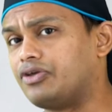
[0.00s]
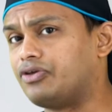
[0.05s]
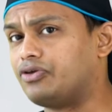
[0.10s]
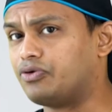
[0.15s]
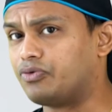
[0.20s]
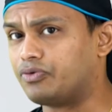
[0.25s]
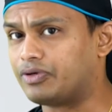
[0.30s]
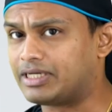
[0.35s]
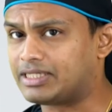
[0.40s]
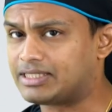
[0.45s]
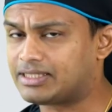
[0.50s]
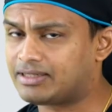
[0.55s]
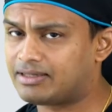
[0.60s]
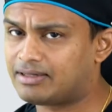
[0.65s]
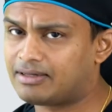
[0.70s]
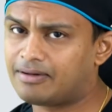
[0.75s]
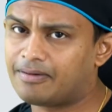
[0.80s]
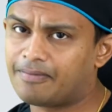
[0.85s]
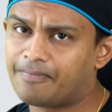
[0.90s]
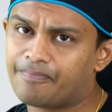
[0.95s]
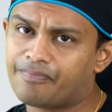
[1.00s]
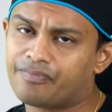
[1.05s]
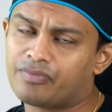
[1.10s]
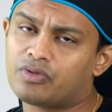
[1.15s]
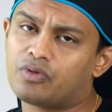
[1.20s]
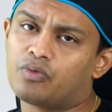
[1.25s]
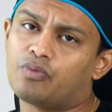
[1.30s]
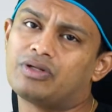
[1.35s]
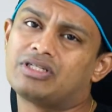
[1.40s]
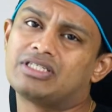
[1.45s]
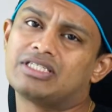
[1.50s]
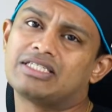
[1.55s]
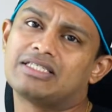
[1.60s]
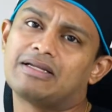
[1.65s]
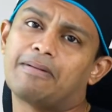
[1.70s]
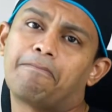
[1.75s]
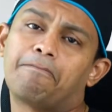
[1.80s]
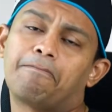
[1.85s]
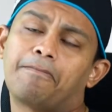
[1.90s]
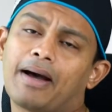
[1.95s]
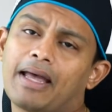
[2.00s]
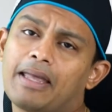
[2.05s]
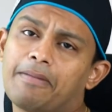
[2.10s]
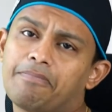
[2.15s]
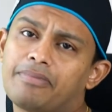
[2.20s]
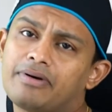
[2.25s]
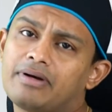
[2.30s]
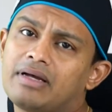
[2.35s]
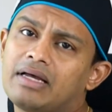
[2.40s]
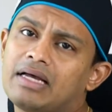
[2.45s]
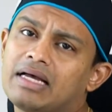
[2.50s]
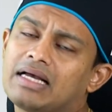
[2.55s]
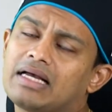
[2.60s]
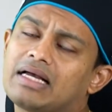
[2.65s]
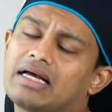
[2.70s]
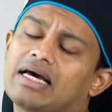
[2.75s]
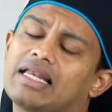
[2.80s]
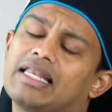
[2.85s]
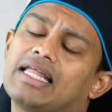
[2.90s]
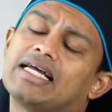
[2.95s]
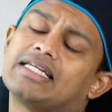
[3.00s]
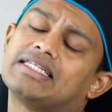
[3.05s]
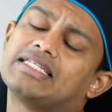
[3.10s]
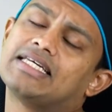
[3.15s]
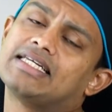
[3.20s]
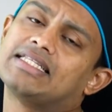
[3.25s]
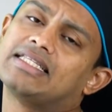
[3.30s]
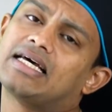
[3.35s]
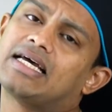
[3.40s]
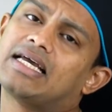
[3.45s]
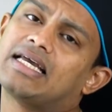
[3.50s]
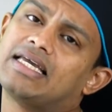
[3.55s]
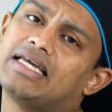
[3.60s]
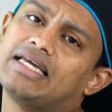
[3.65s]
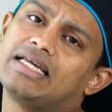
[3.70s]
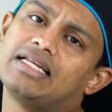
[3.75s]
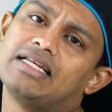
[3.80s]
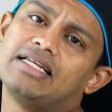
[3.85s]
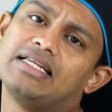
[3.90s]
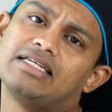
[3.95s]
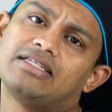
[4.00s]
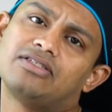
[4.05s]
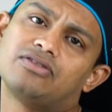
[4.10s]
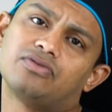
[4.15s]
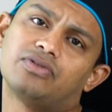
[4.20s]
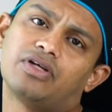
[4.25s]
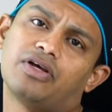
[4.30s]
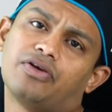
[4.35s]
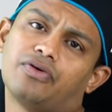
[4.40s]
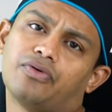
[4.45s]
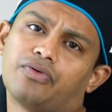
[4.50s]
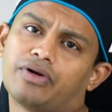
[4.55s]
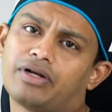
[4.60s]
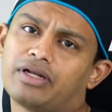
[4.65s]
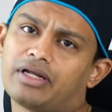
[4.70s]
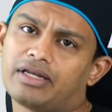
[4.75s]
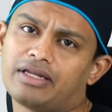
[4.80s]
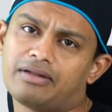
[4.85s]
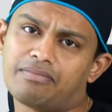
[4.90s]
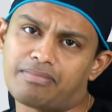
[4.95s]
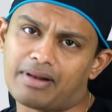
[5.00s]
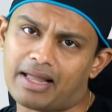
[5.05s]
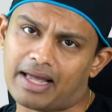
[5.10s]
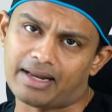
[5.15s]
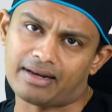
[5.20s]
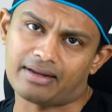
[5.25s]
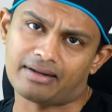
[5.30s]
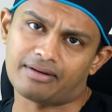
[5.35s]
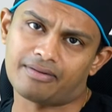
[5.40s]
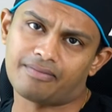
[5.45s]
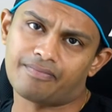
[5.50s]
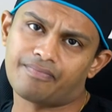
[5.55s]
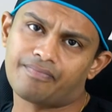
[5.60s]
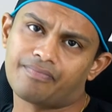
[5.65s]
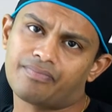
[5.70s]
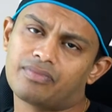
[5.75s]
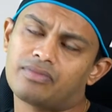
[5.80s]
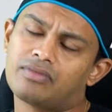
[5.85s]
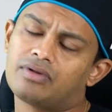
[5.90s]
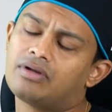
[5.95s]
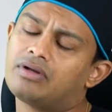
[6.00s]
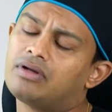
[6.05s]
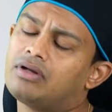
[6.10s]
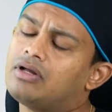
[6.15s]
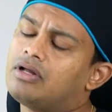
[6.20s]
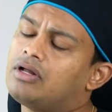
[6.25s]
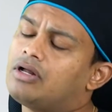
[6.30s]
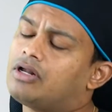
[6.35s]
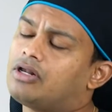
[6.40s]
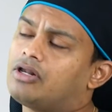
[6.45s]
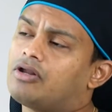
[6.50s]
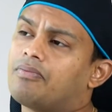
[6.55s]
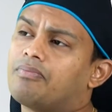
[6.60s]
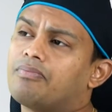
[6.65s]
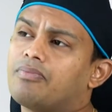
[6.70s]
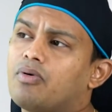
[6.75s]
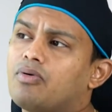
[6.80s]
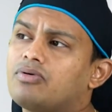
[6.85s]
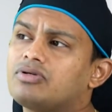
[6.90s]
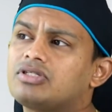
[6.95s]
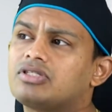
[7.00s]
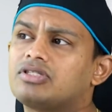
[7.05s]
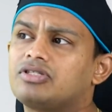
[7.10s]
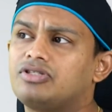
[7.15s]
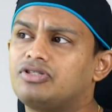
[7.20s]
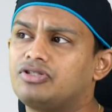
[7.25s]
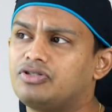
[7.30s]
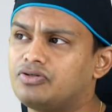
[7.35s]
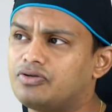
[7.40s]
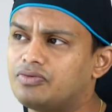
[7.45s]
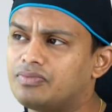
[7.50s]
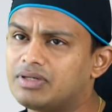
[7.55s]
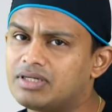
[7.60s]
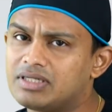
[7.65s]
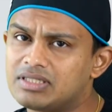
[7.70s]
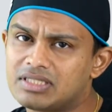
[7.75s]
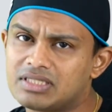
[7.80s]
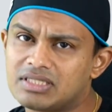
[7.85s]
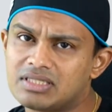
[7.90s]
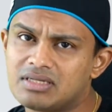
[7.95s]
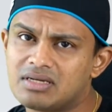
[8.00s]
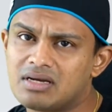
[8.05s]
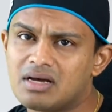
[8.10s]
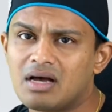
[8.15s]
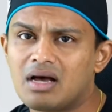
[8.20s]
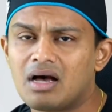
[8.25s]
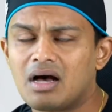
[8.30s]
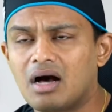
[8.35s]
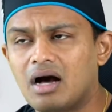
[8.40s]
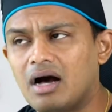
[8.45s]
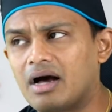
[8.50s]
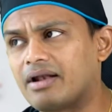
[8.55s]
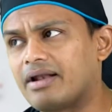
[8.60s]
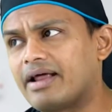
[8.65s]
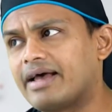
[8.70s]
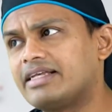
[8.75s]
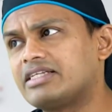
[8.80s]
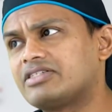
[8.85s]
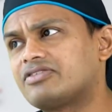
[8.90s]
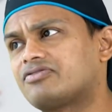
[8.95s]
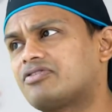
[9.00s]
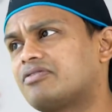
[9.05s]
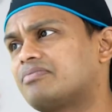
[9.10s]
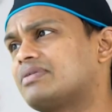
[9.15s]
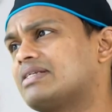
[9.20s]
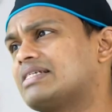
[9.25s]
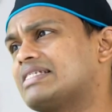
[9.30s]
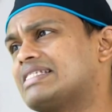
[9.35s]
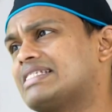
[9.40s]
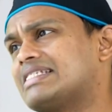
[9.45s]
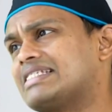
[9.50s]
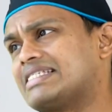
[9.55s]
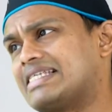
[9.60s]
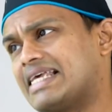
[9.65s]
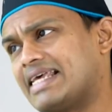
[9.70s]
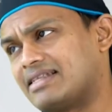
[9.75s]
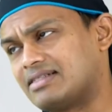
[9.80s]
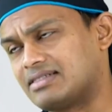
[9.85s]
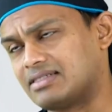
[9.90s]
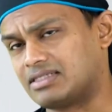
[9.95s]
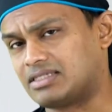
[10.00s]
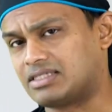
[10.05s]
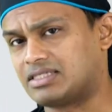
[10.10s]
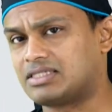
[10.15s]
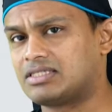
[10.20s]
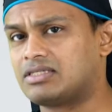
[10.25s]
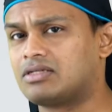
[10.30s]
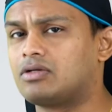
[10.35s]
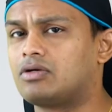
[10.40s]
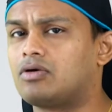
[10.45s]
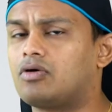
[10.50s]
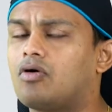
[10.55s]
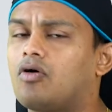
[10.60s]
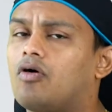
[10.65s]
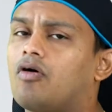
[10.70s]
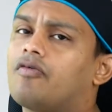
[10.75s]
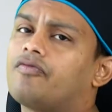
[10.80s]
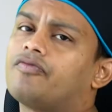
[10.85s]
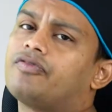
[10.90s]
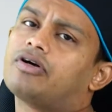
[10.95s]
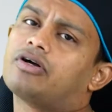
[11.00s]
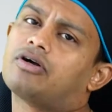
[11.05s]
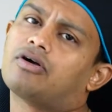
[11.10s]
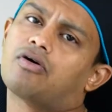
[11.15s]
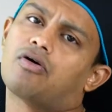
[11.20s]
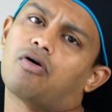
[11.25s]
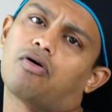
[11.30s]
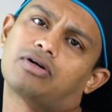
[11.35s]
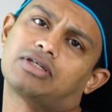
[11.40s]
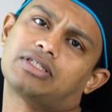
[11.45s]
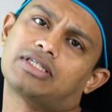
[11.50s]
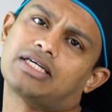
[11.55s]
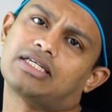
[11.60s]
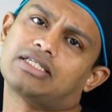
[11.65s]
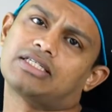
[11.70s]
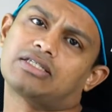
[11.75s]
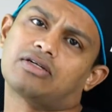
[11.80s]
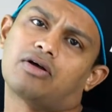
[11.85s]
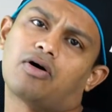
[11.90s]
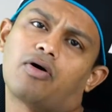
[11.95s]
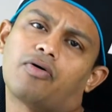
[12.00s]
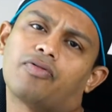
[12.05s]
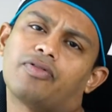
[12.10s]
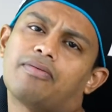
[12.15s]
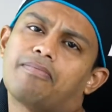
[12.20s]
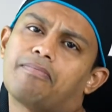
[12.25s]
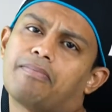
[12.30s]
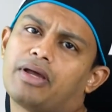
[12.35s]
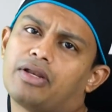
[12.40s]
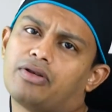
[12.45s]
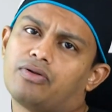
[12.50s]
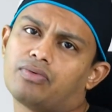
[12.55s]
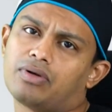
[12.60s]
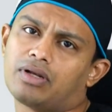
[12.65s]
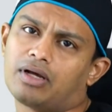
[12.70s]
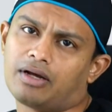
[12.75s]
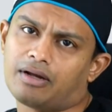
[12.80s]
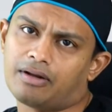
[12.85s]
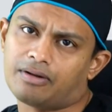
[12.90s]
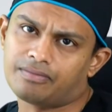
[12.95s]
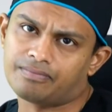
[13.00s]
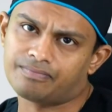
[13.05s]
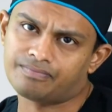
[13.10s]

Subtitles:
ureter, which is the pipe connecting the kidney to the urinary bladder. Now, most tumors arise from the cells of the cortex or the medulla.